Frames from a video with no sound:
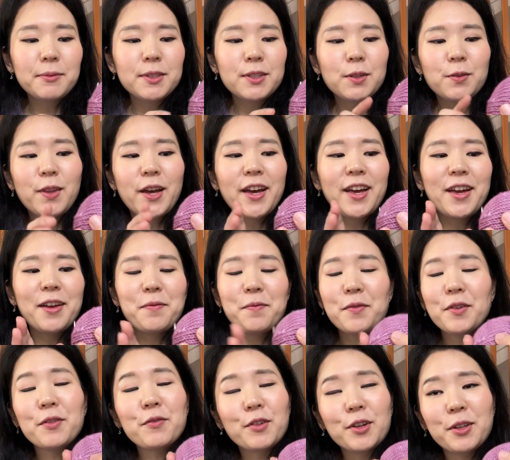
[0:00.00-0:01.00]
so that I
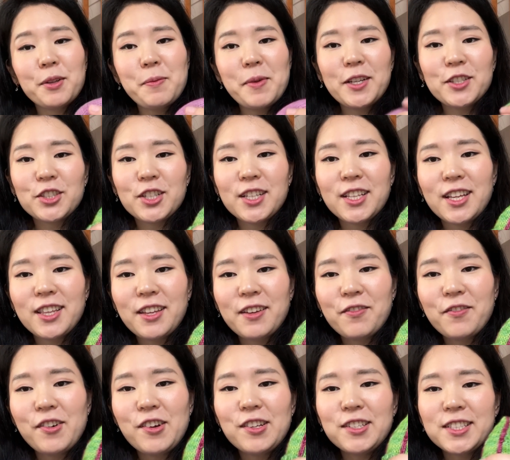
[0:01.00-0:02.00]
really make sure nothing
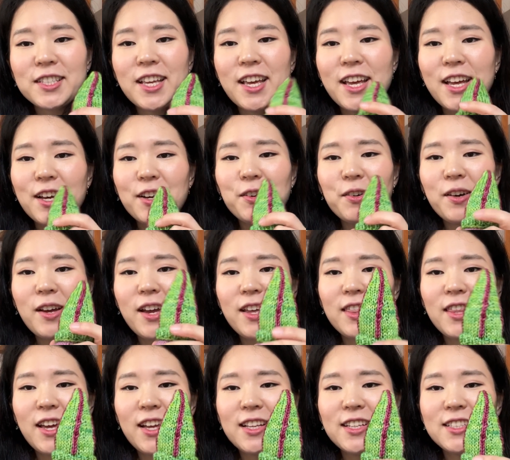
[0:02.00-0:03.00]
falls out
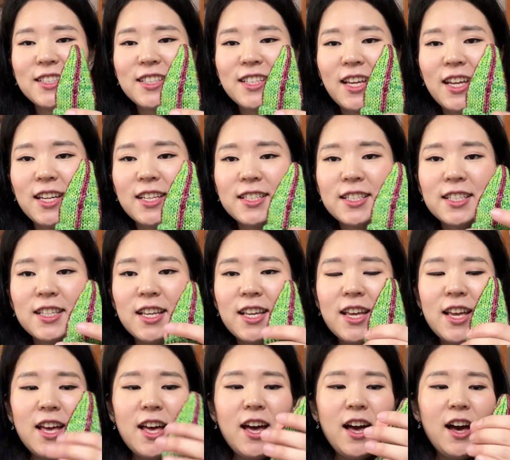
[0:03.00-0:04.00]
and that it stays
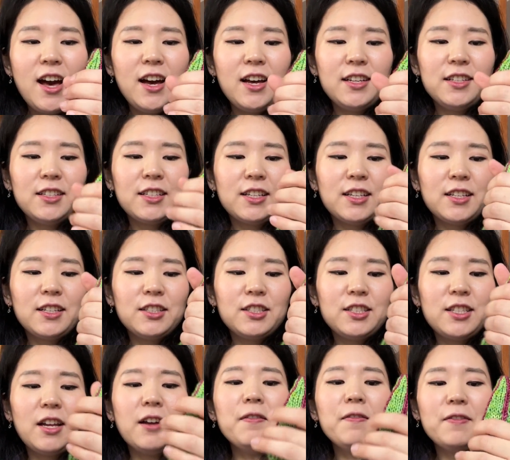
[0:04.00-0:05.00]

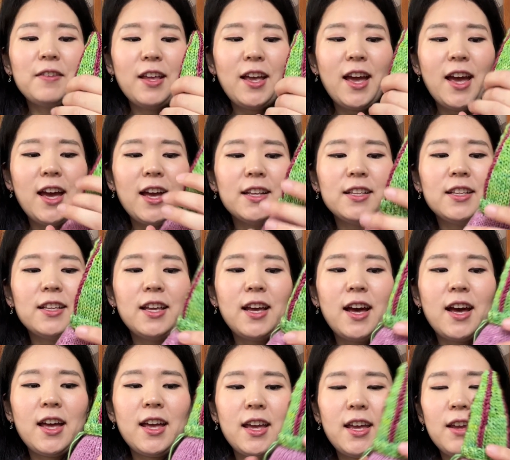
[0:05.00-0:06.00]
stuffed, and
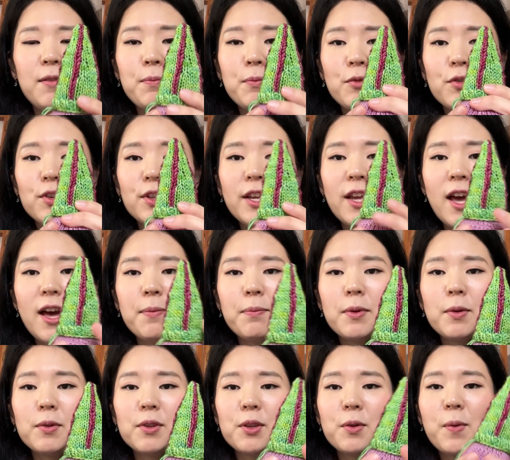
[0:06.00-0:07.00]
I'm really
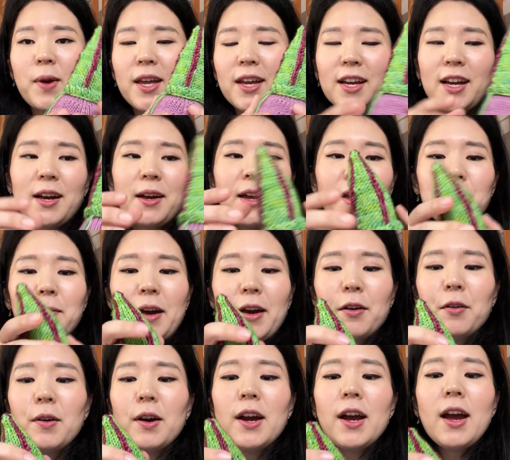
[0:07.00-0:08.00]
happy with the way it came
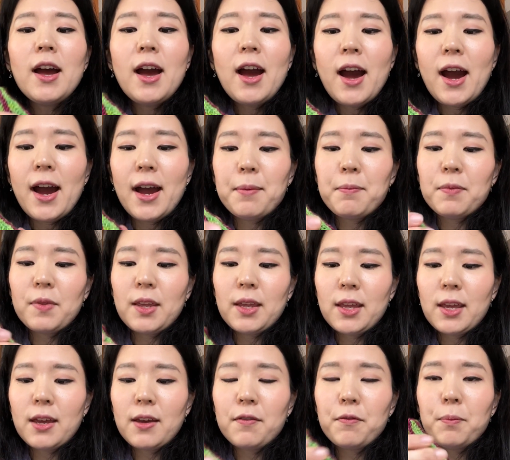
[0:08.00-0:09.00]
out. I'm
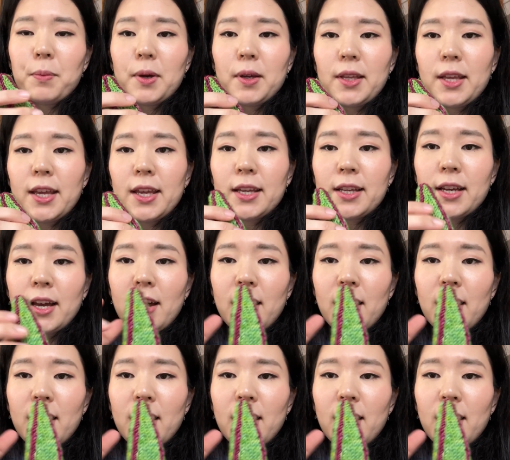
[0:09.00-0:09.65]
thinking of putting